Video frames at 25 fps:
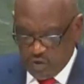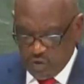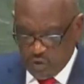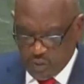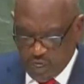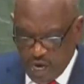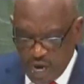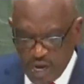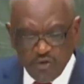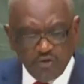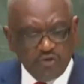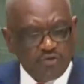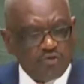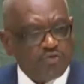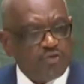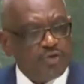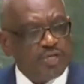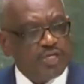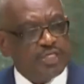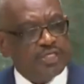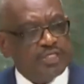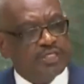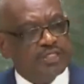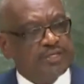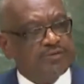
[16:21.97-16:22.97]
to
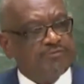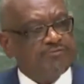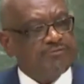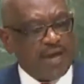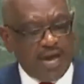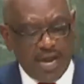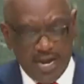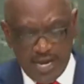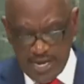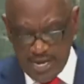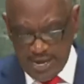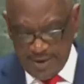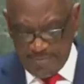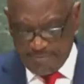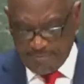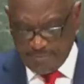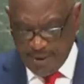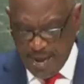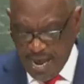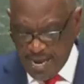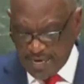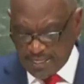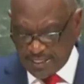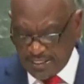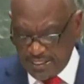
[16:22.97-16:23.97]
countries severely
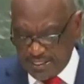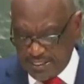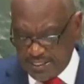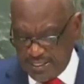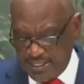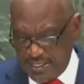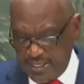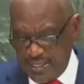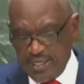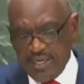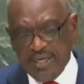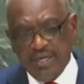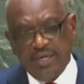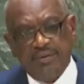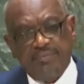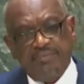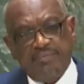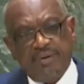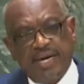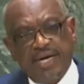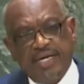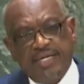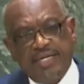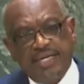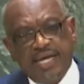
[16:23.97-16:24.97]
impacted
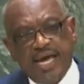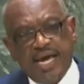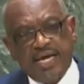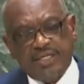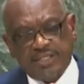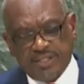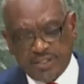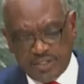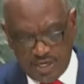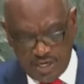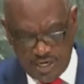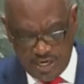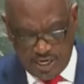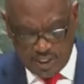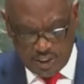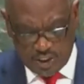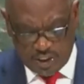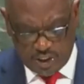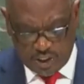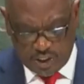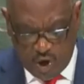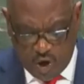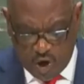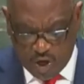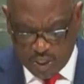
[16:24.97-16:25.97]
by the external
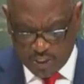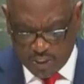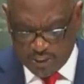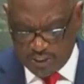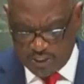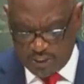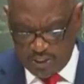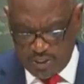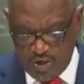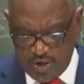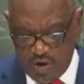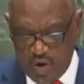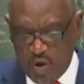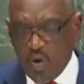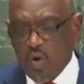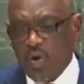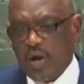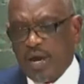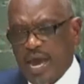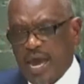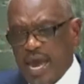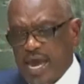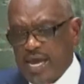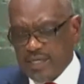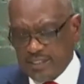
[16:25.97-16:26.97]
shocks
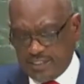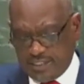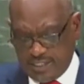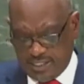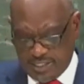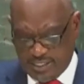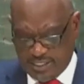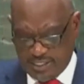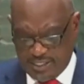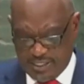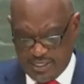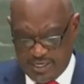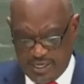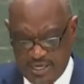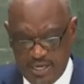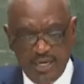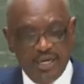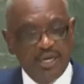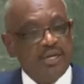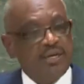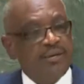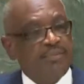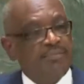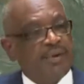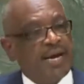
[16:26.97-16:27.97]
occasioned
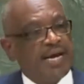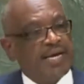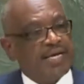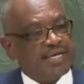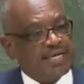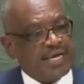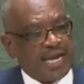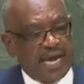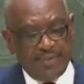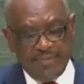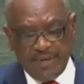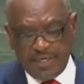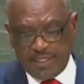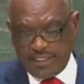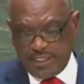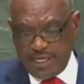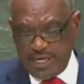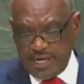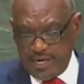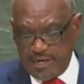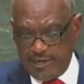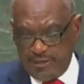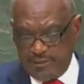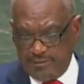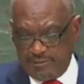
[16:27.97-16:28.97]
by climate
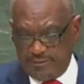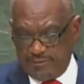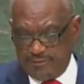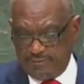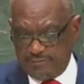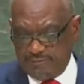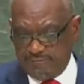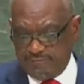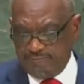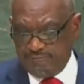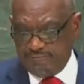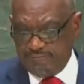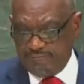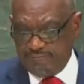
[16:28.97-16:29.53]
change.